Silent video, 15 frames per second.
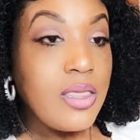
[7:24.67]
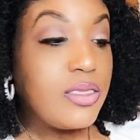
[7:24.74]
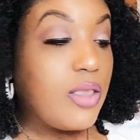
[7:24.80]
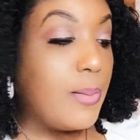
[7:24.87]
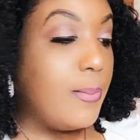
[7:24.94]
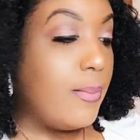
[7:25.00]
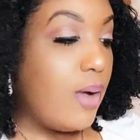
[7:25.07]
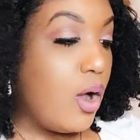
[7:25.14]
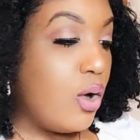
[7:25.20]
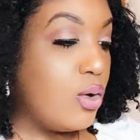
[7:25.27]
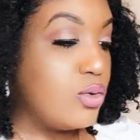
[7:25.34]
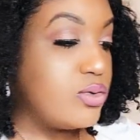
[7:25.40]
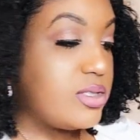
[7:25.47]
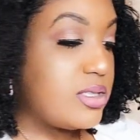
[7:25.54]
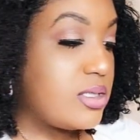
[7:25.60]
The
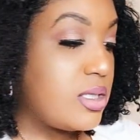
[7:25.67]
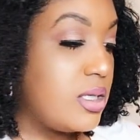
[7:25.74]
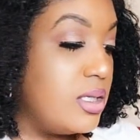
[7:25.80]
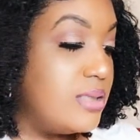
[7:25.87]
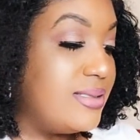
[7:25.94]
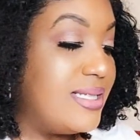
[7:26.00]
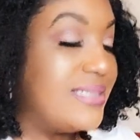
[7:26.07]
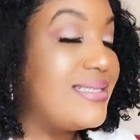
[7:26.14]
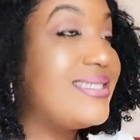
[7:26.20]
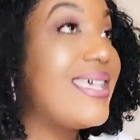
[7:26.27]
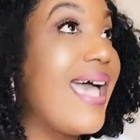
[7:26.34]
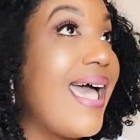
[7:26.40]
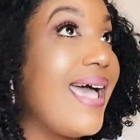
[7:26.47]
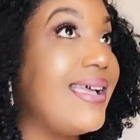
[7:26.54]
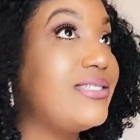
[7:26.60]
most
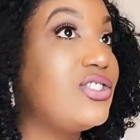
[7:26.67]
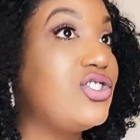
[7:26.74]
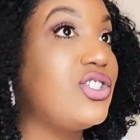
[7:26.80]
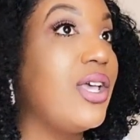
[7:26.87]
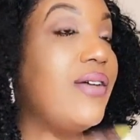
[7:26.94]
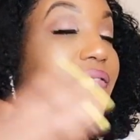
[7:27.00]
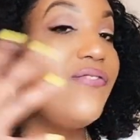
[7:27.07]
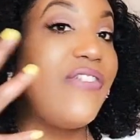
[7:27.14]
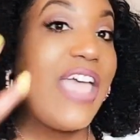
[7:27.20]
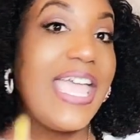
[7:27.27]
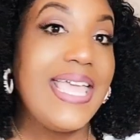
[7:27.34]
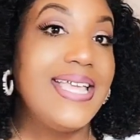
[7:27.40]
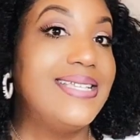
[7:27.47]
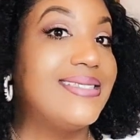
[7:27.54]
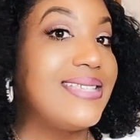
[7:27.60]
detached
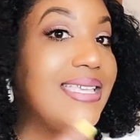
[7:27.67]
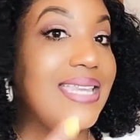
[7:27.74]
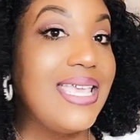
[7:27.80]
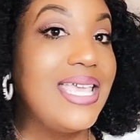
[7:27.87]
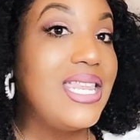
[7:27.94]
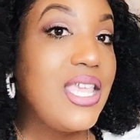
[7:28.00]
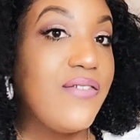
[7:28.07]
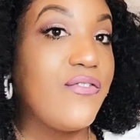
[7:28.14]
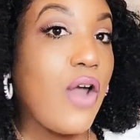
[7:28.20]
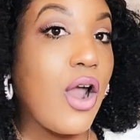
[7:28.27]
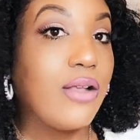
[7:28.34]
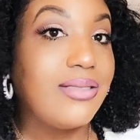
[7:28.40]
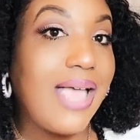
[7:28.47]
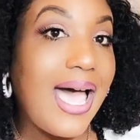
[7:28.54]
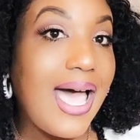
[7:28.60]
phase in any of
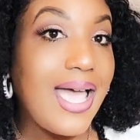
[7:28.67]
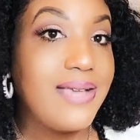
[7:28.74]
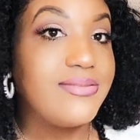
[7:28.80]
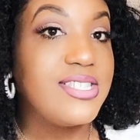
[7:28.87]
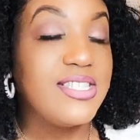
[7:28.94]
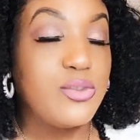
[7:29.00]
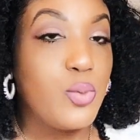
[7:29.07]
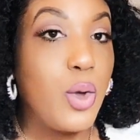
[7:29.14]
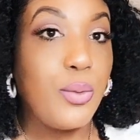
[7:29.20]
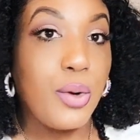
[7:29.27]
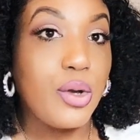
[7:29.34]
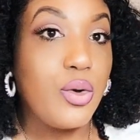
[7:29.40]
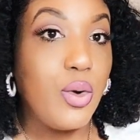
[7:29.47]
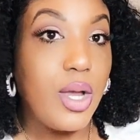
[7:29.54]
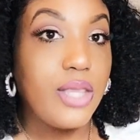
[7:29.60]
our lives is when we're
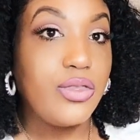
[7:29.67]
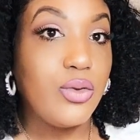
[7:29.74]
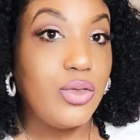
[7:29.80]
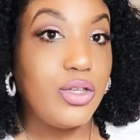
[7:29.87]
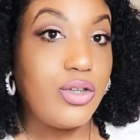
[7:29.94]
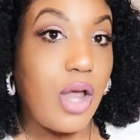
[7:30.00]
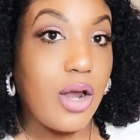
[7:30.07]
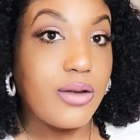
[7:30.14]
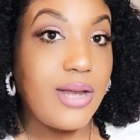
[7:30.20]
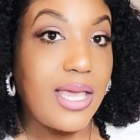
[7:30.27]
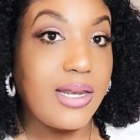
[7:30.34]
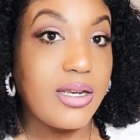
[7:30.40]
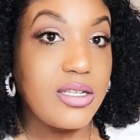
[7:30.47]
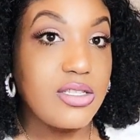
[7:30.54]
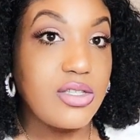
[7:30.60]
going through the dark
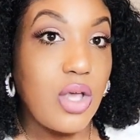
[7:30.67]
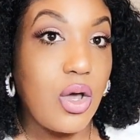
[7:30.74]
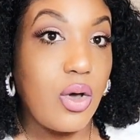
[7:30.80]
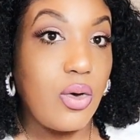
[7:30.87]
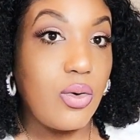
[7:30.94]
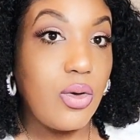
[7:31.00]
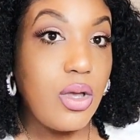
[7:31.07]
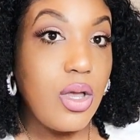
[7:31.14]
night of the soul.